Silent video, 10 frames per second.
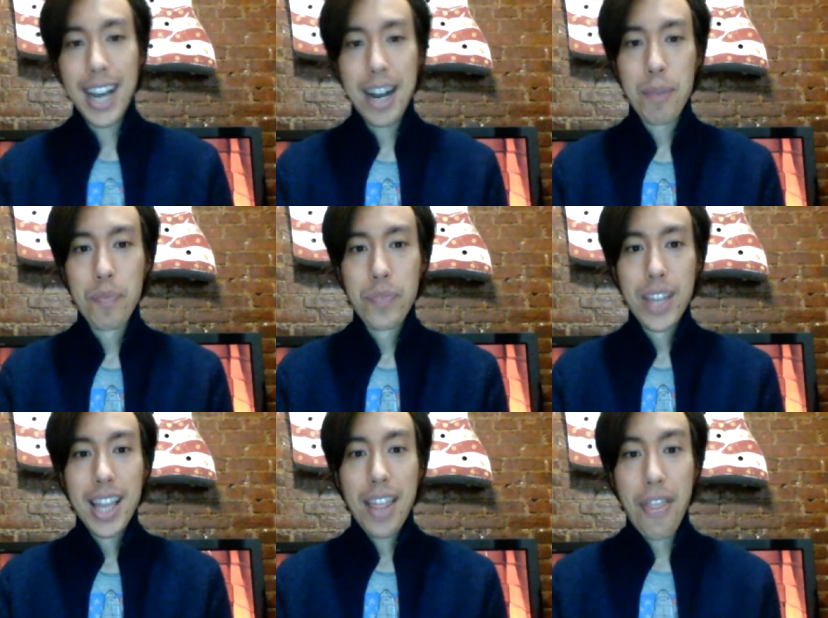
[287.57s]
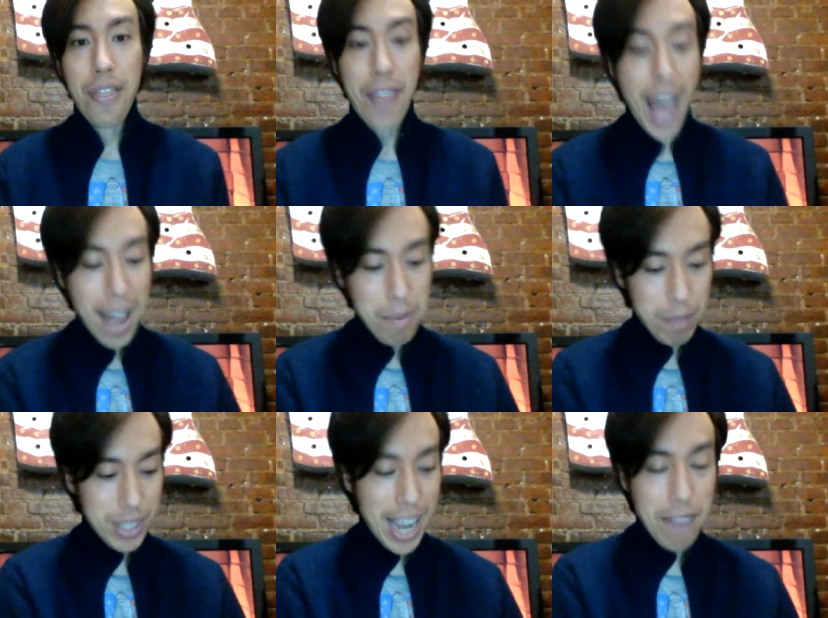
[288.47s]
that,
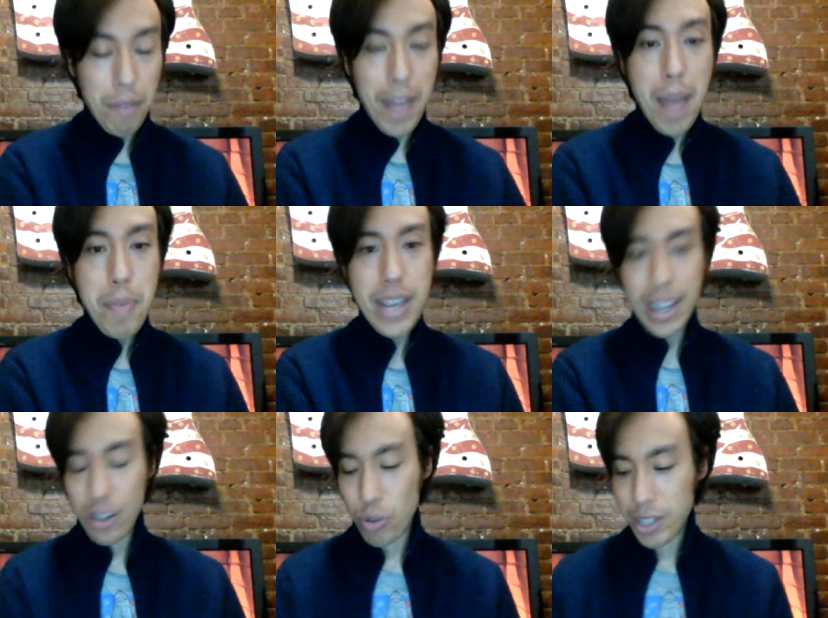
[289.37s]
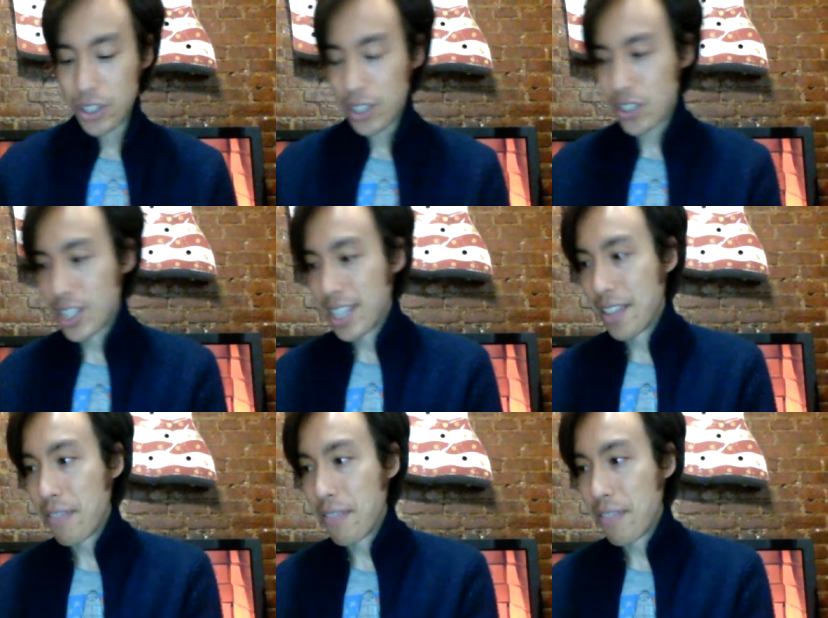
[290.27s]
aside from that being egregious,